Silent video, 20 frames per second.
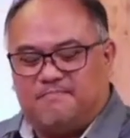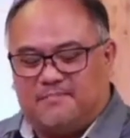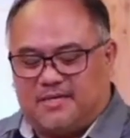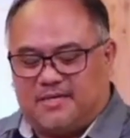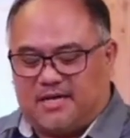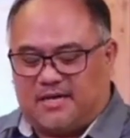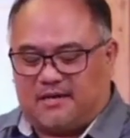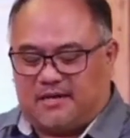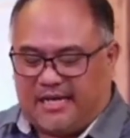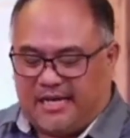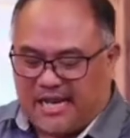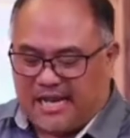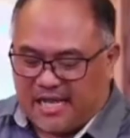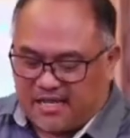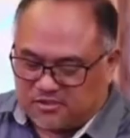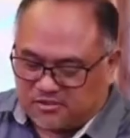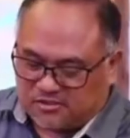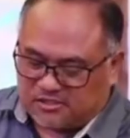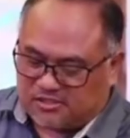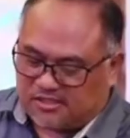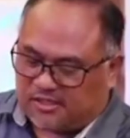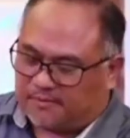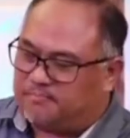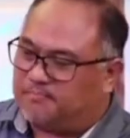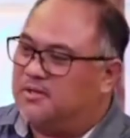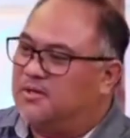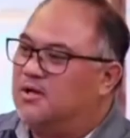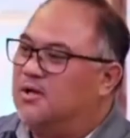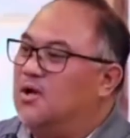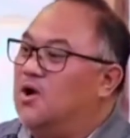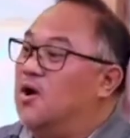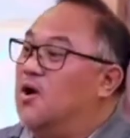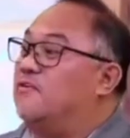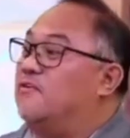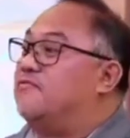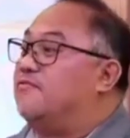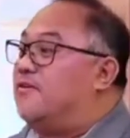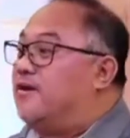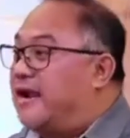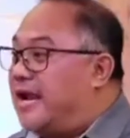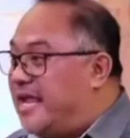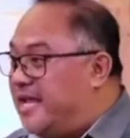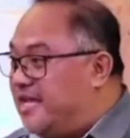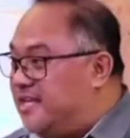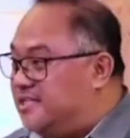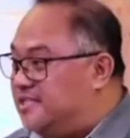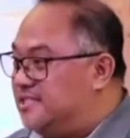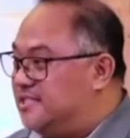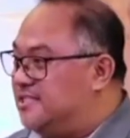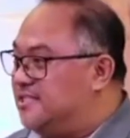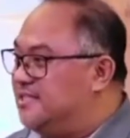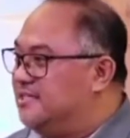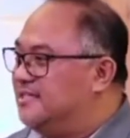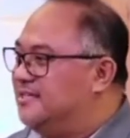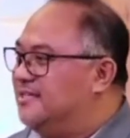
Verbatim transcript: a relationship of grace.